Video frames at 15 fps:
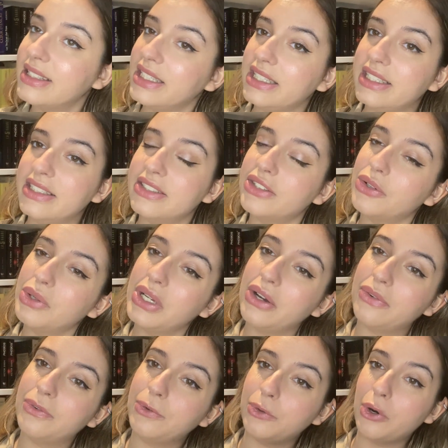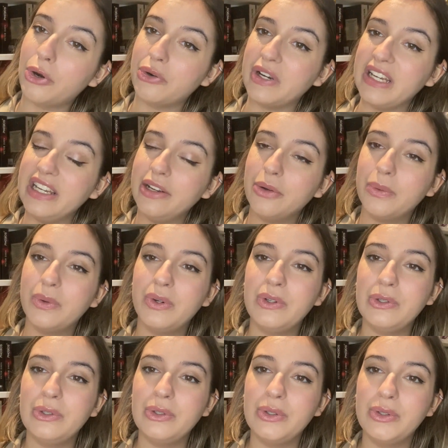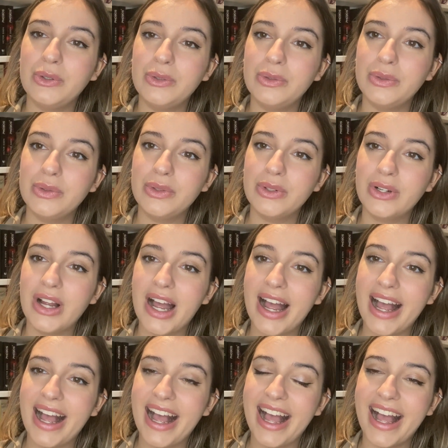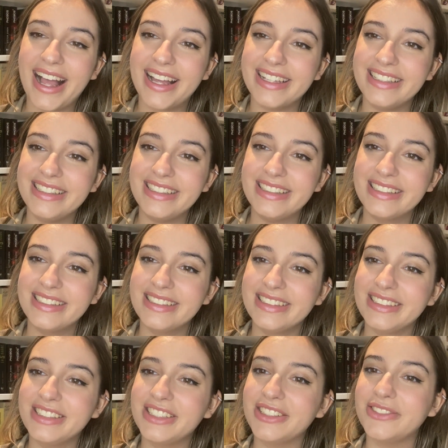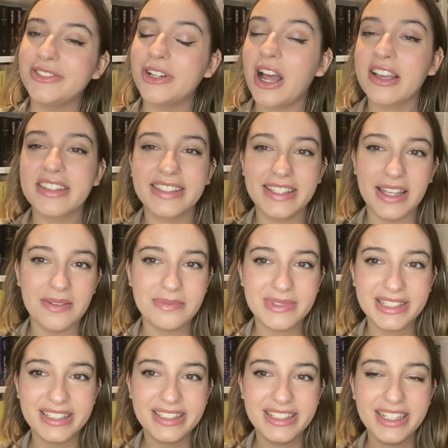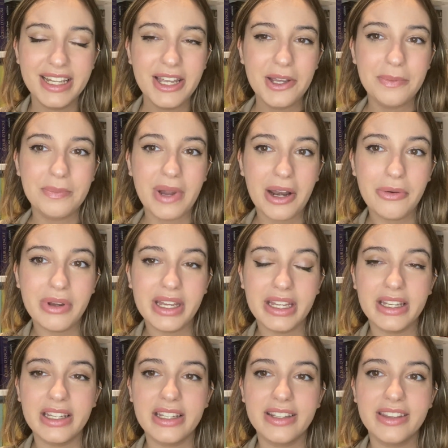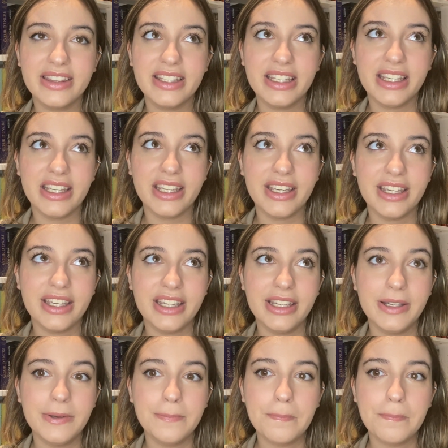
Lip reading: the story of Rory, who had to accept marrying the,